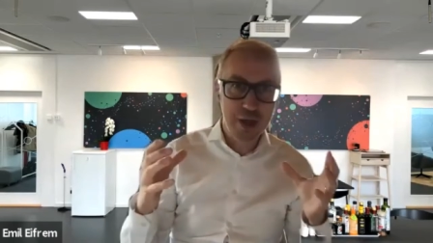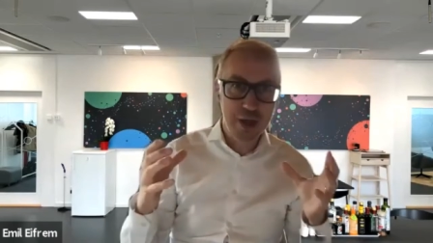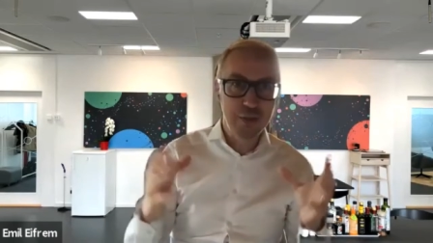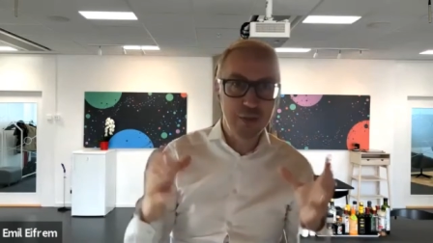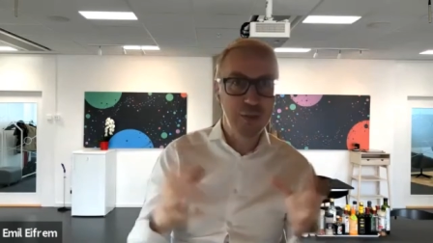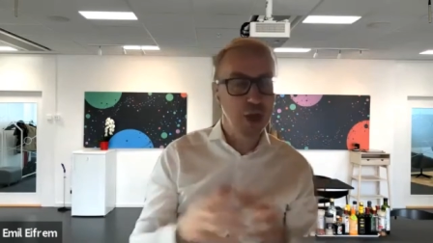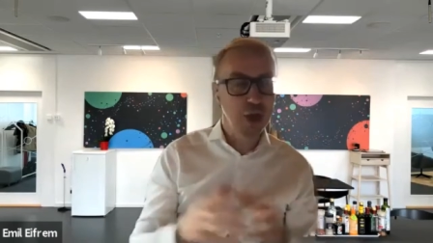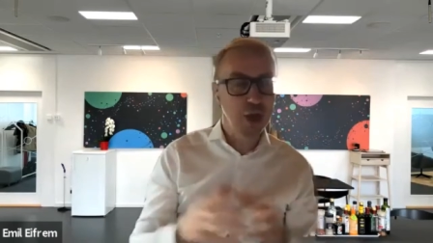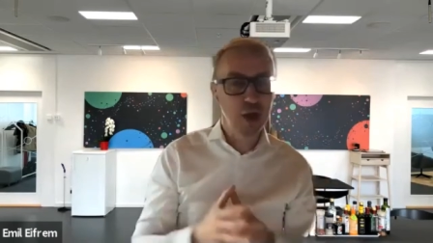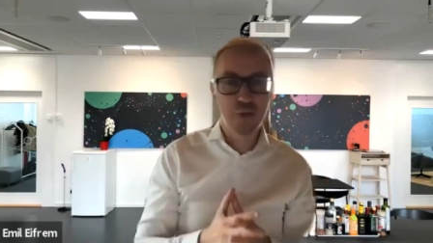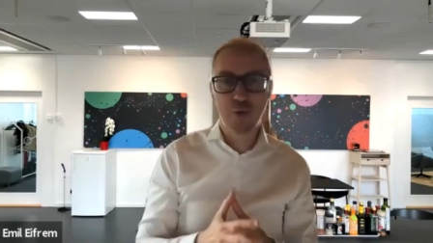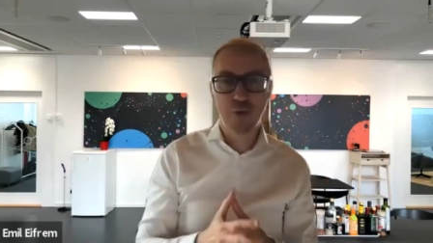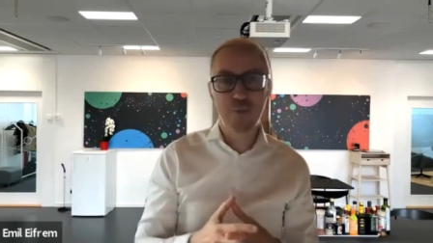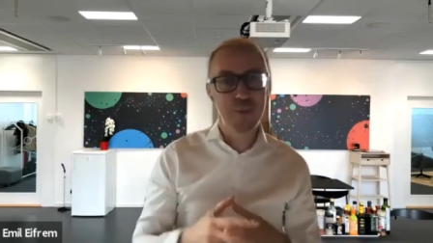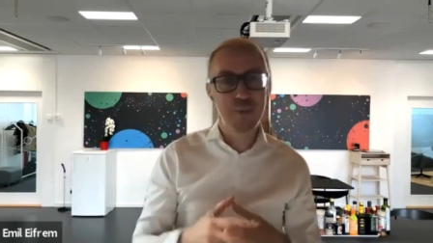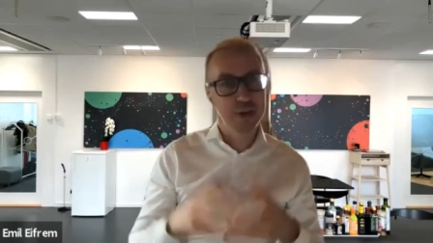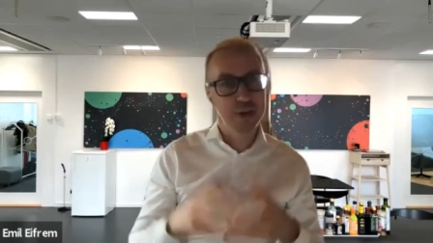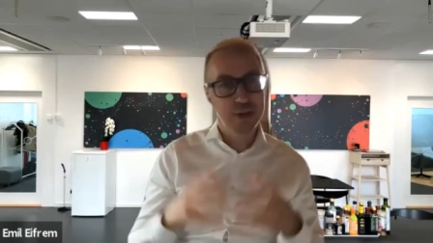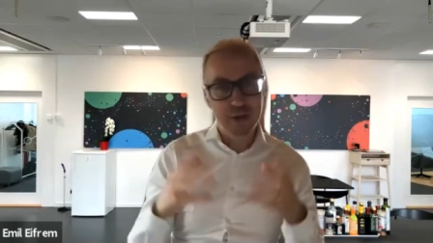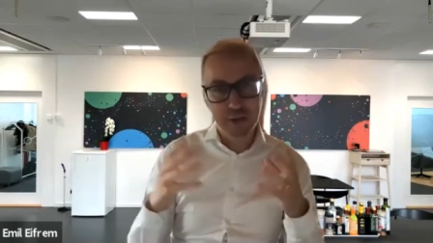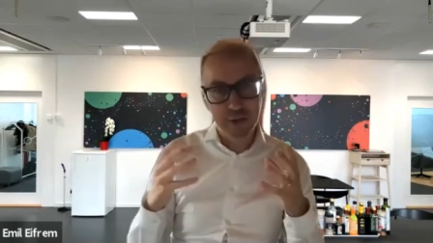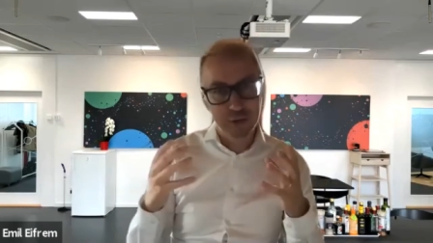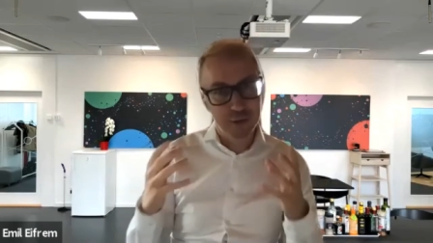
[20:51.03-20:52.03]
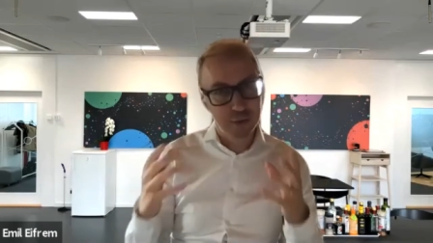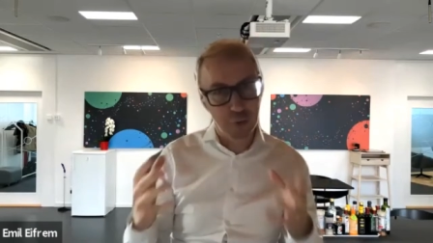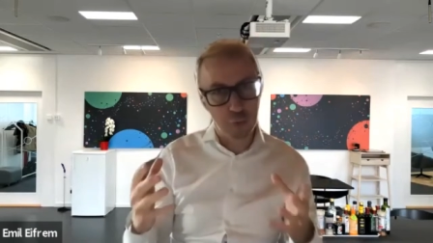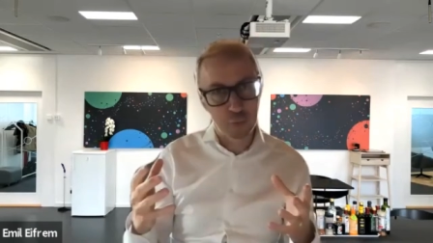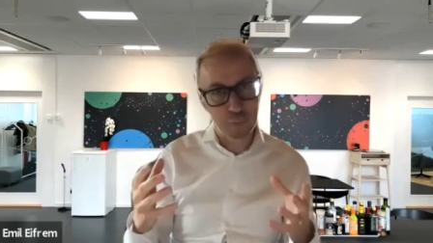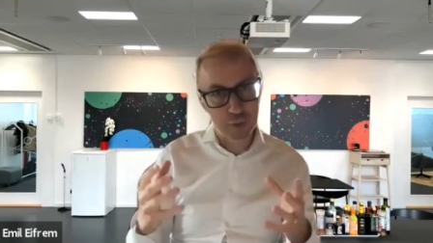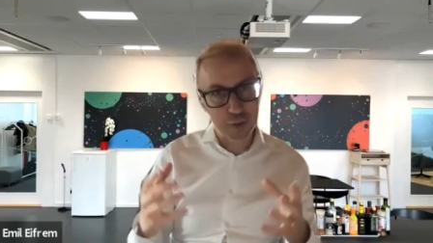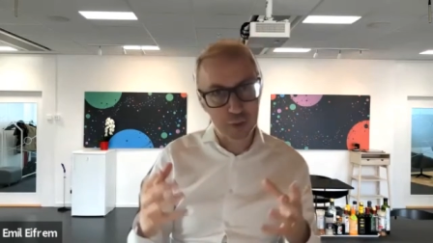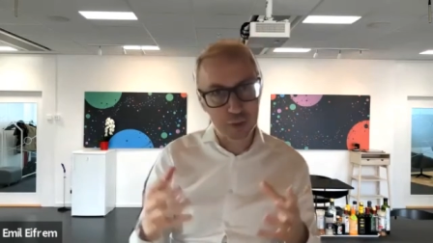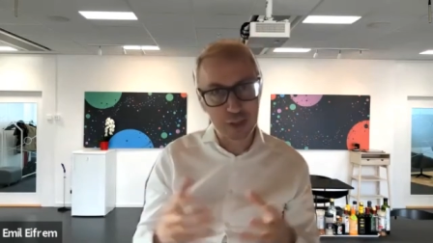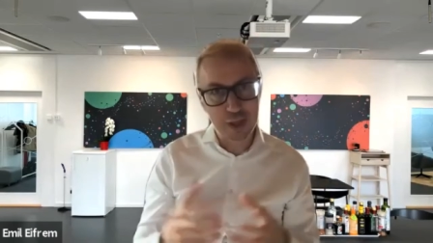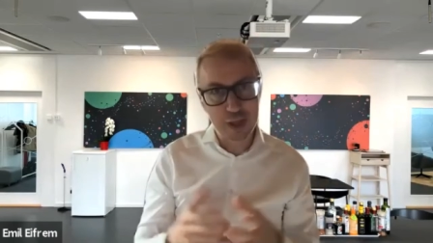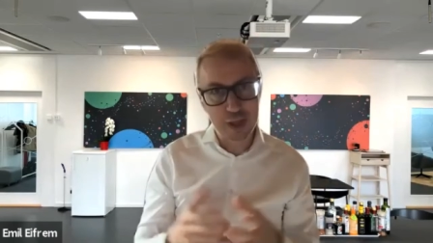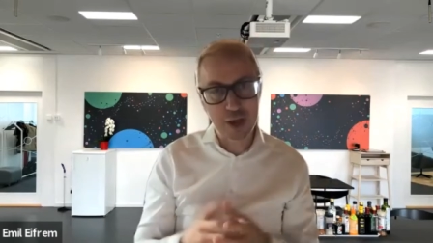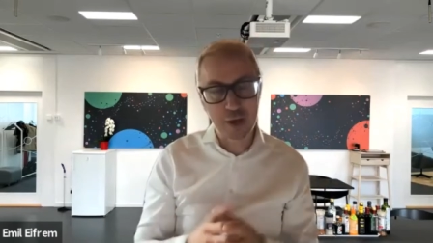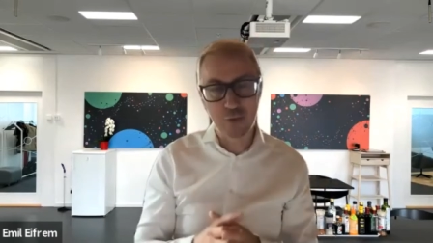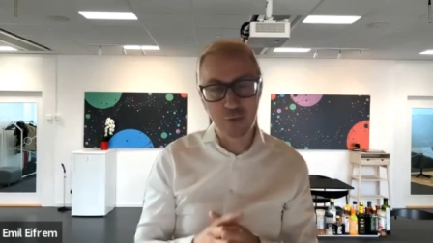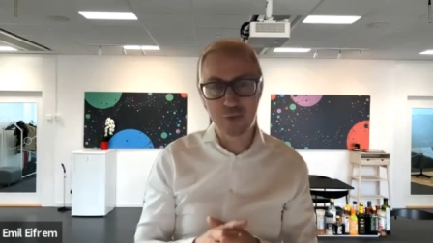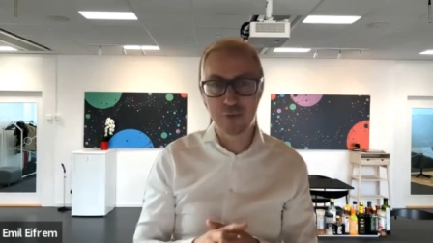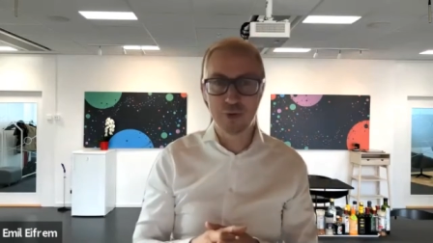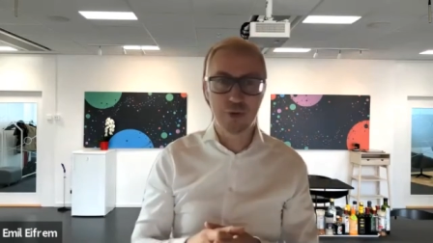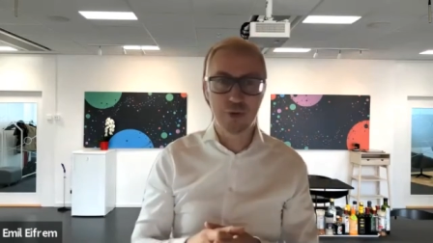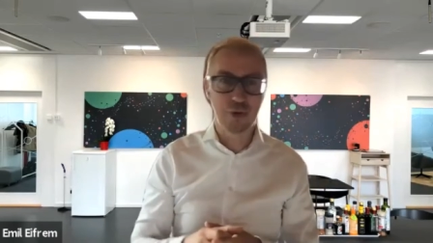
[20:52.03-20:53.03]
the other big global
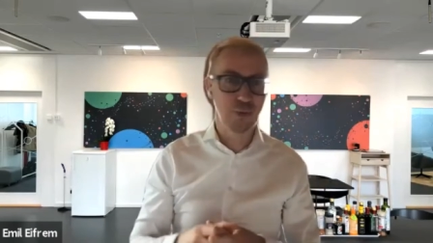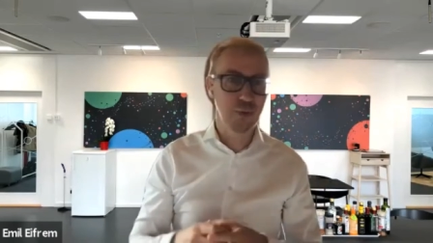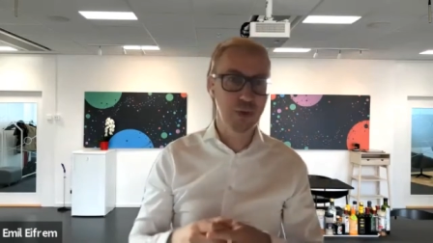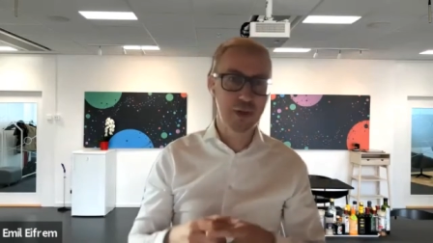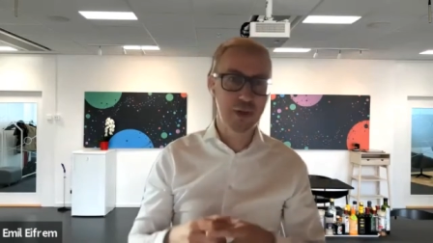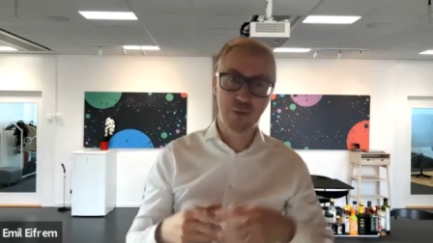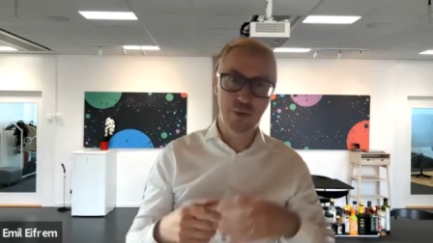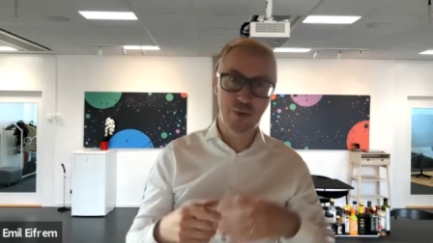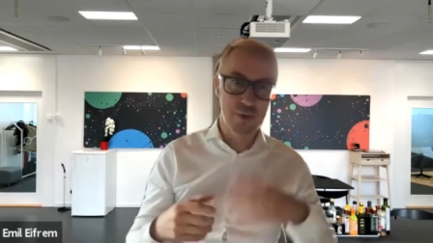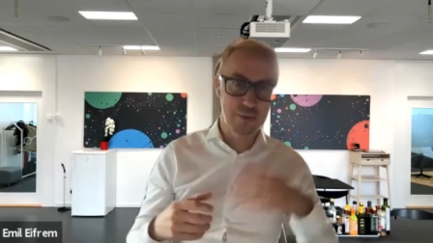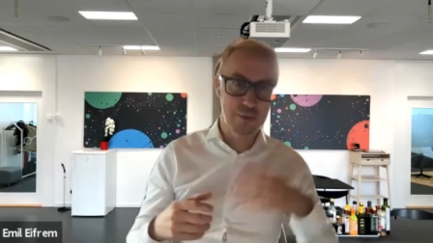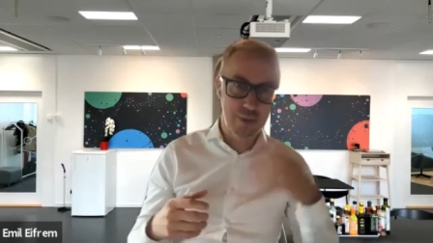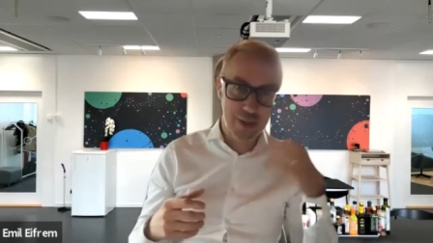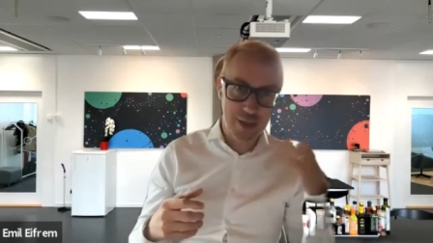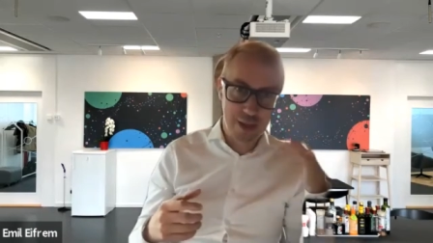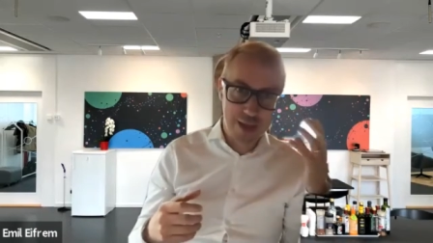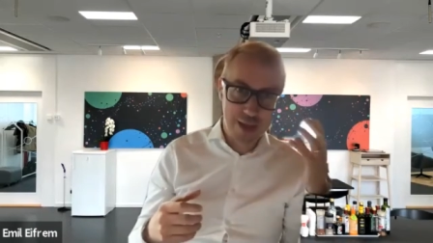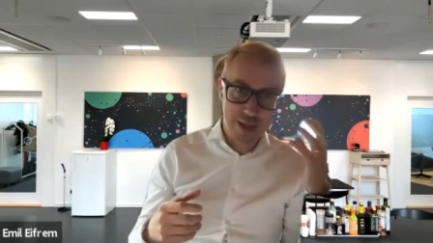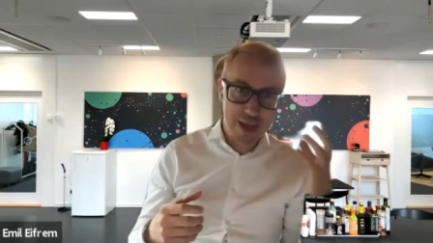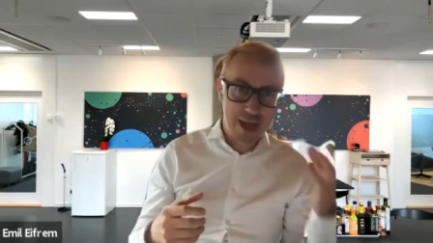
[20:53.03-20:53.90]
clouds, including the